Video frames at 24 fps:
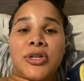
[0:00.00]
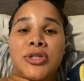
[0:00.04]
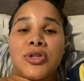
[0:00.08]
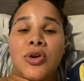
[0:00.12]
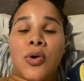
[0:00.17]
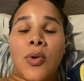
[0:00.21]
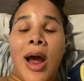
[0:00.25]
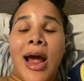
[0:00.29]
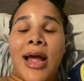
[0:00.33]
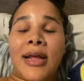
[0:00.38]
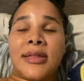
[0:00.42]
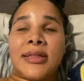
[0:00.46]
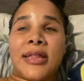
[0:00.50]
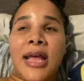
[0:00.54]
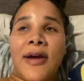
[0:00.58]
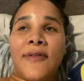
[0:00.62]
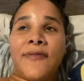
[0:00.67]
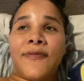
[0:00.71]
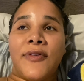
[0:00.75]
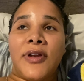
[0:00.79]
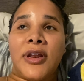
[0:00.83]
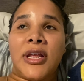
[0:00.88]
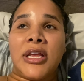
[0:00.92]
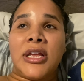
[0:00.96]
So I
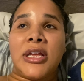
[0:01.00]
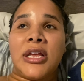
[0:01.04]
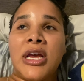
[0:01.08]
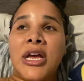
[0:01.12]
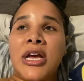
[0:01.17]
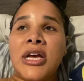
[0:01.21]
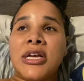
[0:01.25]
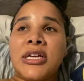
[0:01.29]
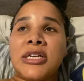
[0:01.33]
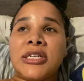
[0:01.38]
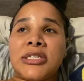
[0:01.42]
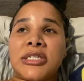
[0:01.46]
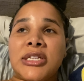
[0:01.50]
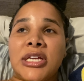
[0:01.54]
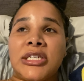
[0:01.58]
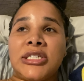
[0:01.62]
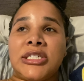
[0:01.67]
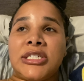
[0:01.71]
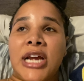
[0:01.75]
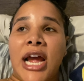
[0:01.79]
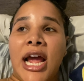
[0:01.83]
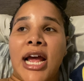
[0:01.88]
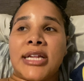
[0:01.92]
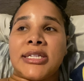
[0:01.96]
definitely
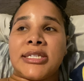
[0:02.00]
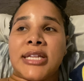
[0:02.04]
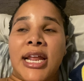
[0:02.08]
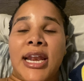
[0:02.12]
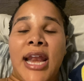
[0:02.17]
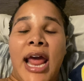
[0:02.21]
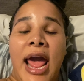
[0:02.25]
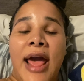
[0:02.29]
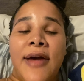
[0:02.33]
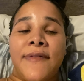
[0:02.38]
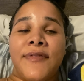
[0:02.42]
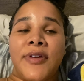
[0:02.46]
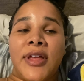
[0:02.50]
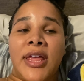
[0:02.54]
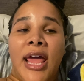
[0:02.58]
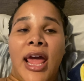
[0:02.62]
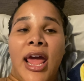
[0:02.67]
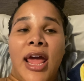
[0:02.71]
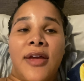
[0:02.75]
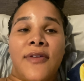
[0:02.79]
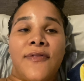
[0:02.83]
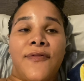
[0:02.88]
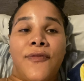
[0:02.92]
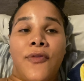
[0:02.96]
suggest and
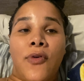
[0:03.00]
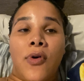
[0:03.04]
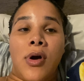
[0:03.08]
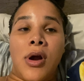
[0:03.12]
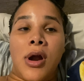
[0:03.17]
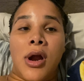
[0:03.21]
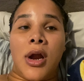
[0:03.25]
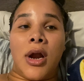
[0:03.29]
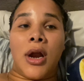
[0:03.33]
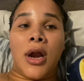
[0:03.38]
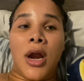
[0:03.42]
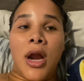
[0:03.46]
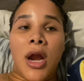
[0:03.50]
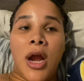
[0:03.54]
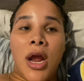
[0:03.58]
advocate for